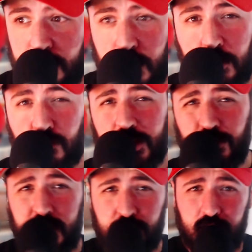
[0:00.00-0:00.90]
Enjoy
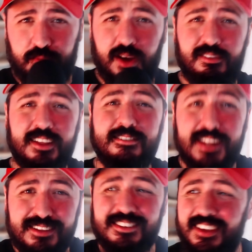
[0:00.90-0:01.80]
2025. Let's
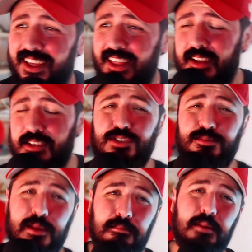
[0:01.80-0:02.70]

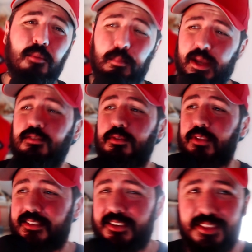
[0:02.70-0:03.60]
just be a bit more peaceful
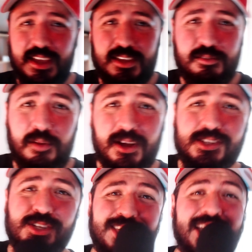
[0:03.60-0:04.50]
this year. Thank you very
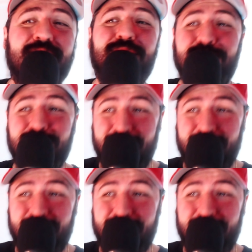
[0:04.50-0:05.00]
much. Thank you.